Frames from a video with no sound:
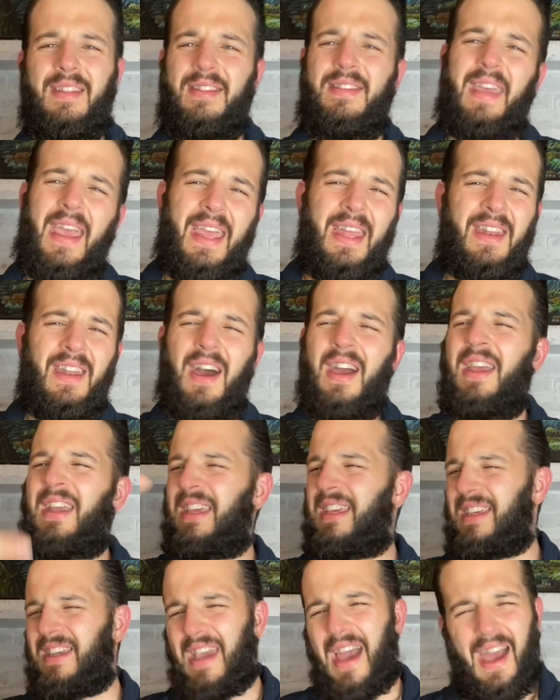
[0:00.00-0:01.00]
Date night,
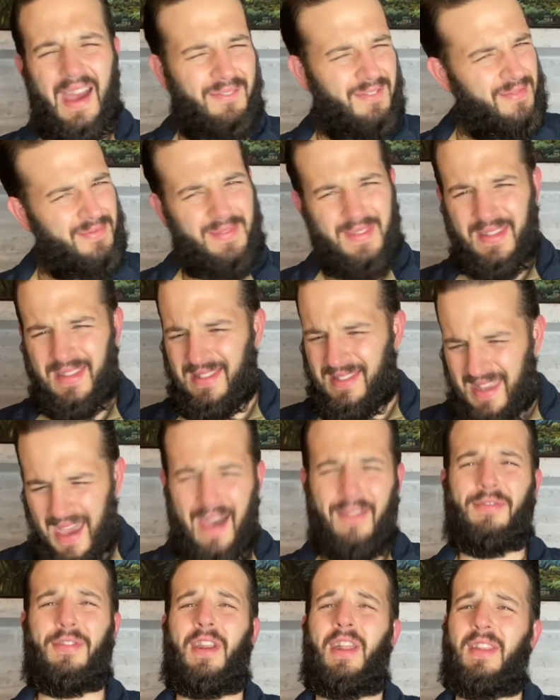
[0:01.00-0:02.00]
yeah,
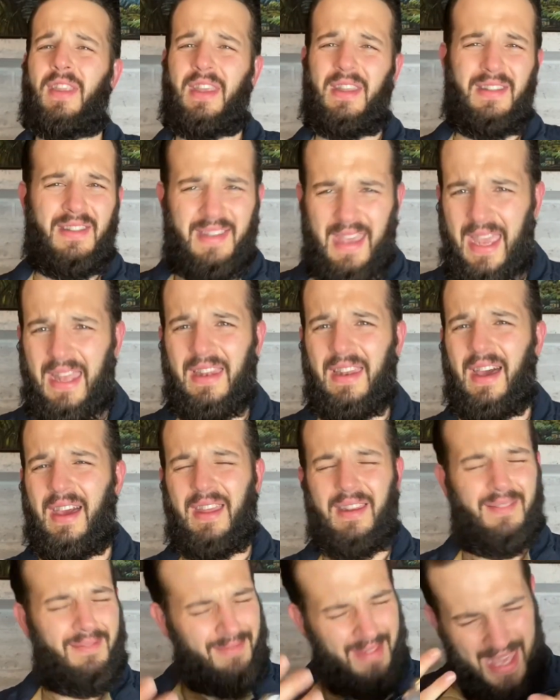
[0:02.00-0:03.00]
definitely date
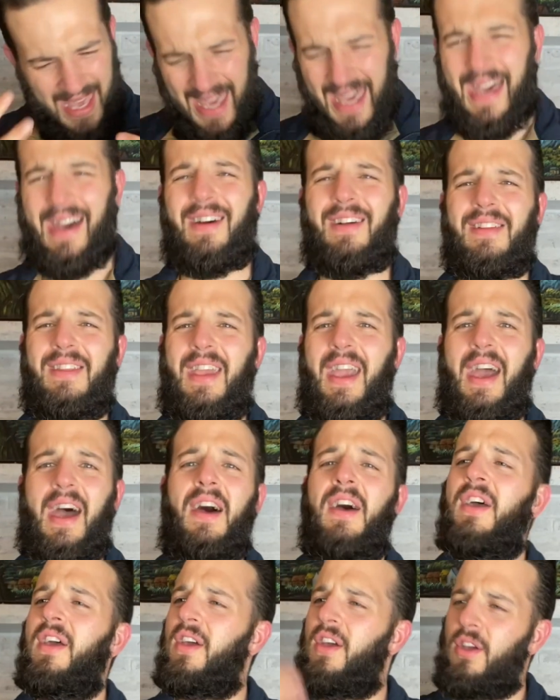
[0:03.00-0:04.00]
night. Hell yeah.
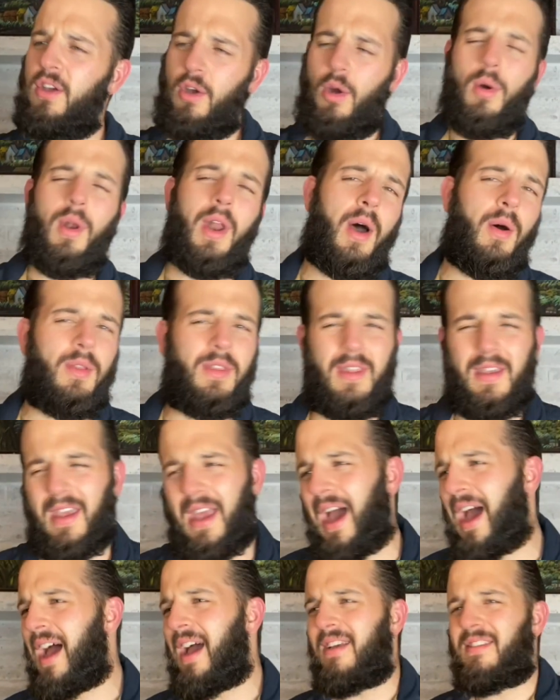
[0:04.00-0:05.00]
Going out with the
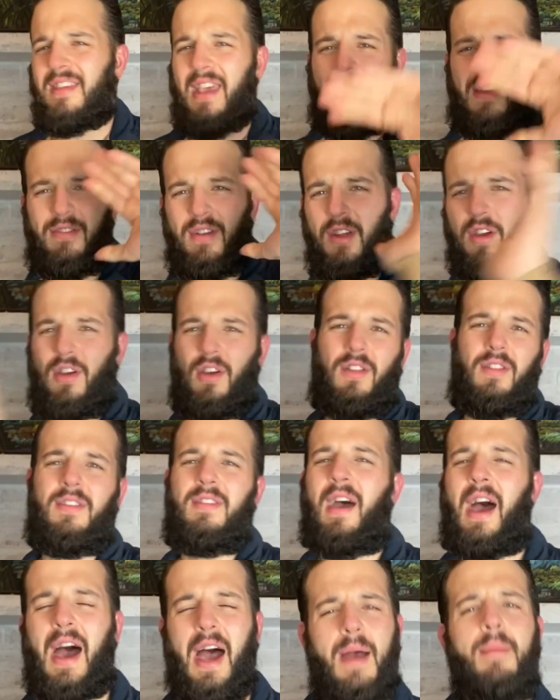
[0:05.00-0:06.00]
guys, having a good
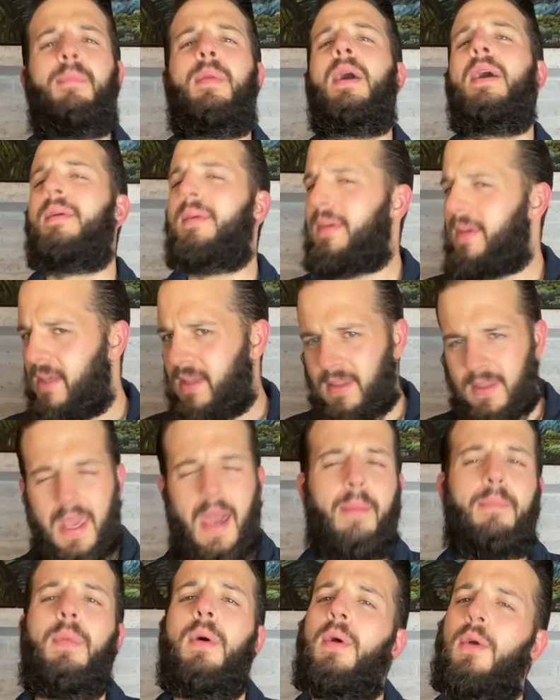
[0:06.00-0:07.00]
time.
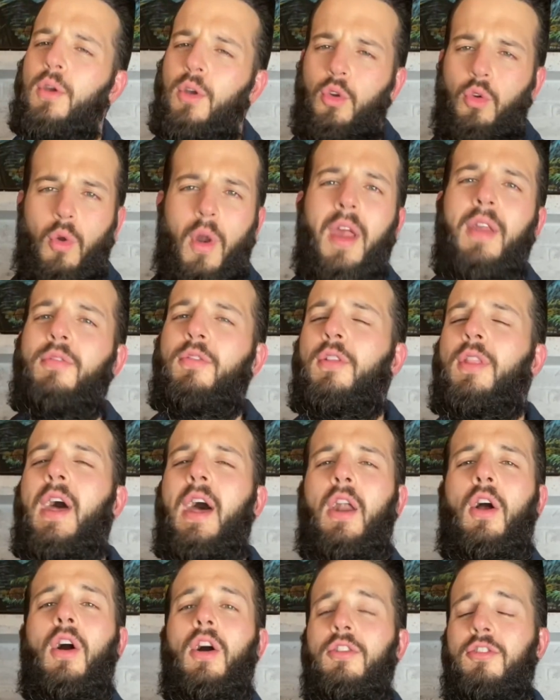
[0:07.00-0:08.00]
Yep, great for that
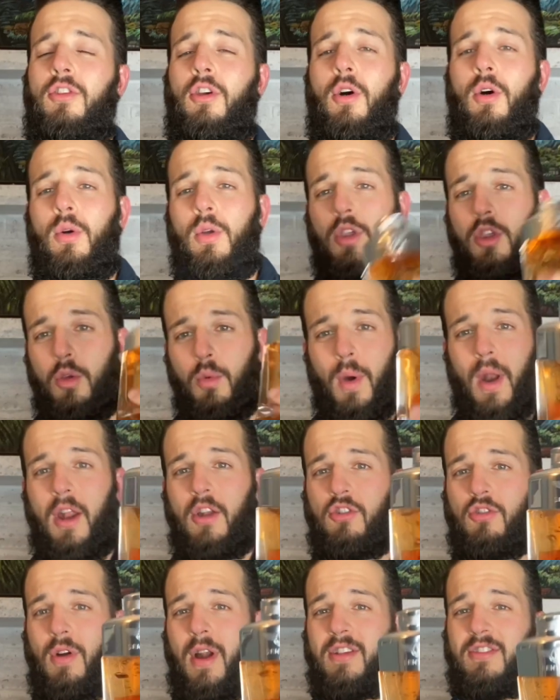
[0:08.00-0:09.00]
also. You want to
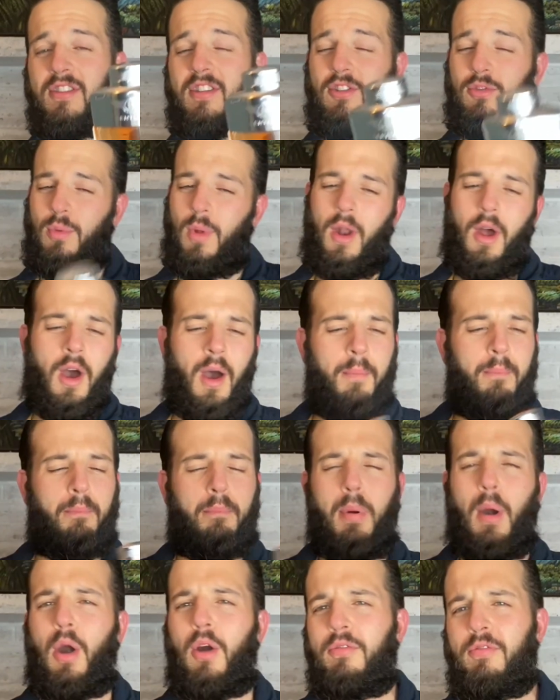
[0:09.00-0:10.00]
dress this one up,
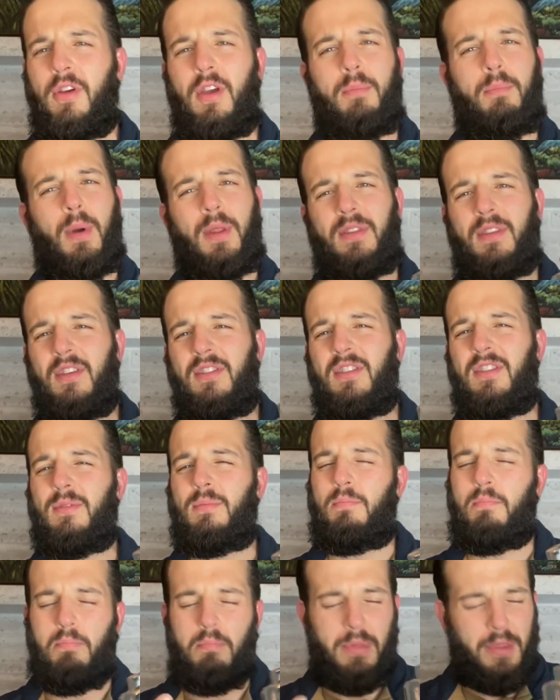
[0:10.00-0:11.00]
perfect, but this is
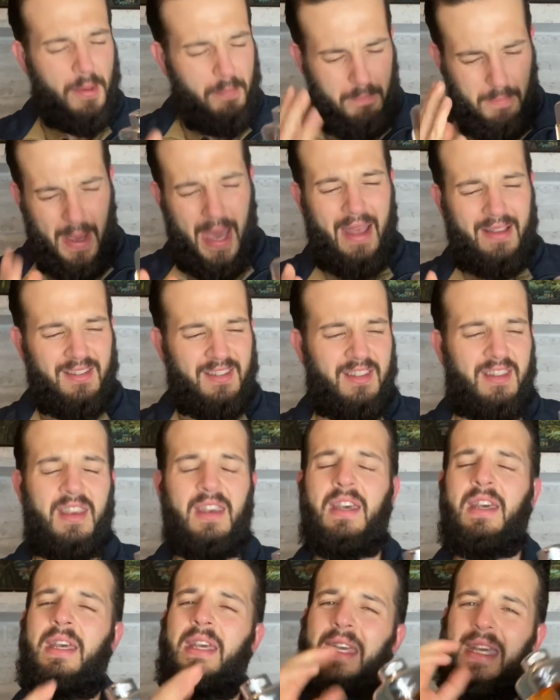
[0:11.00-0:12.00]
the best
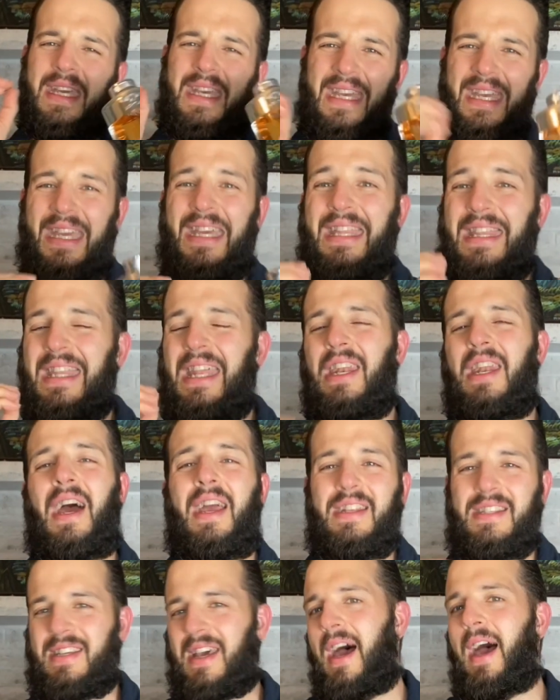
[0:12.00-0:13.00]
in the
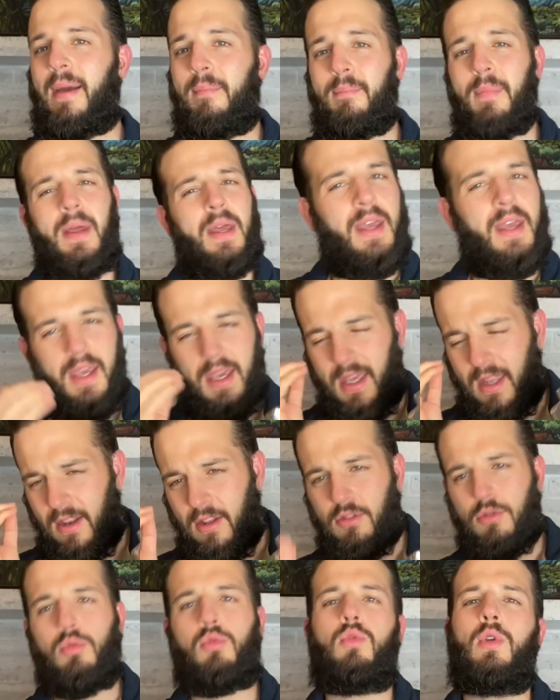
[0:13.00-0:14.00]
nighttime. It
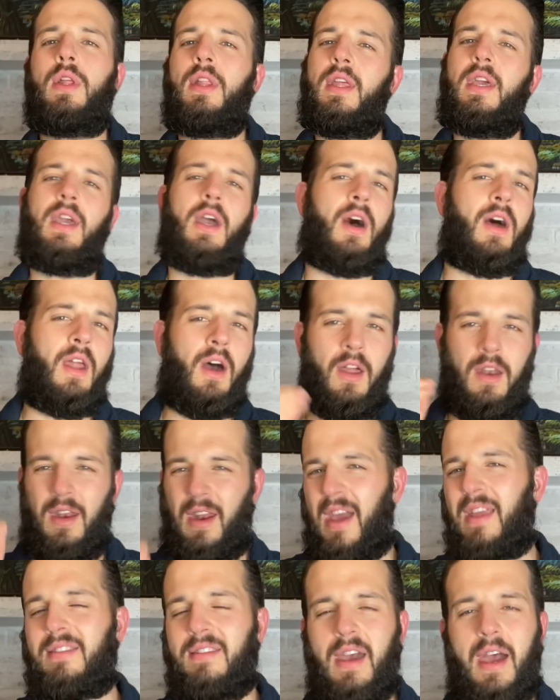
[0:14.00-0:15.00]
is really a, a
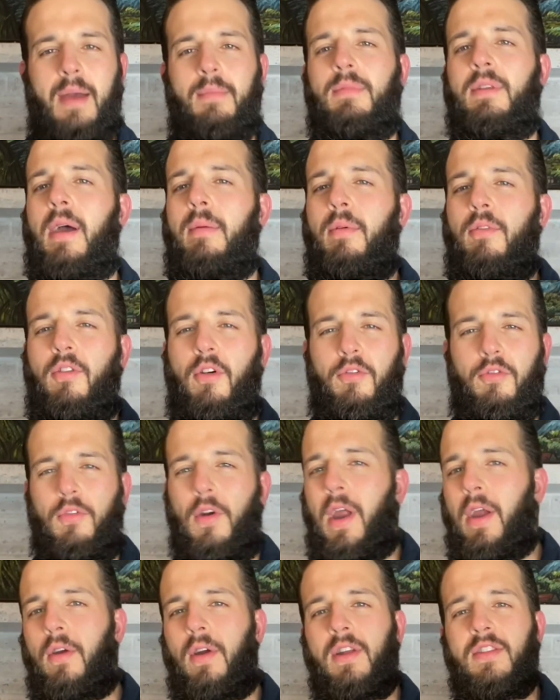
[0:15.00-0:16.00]
nighttime type of a
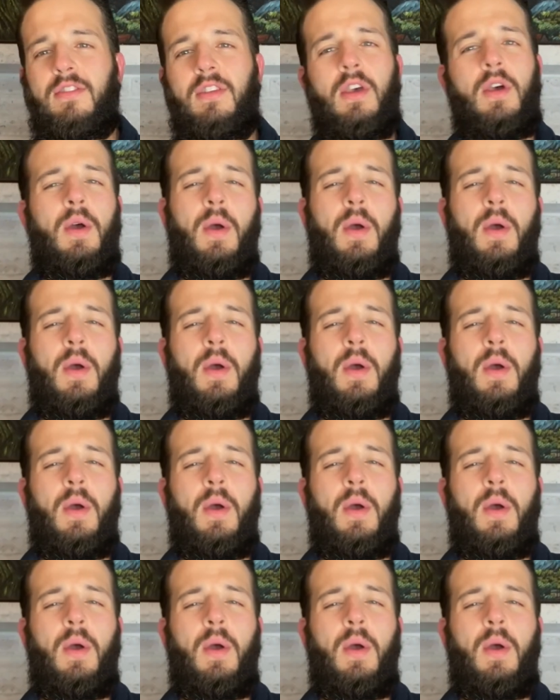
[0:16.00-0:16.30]
fragrance.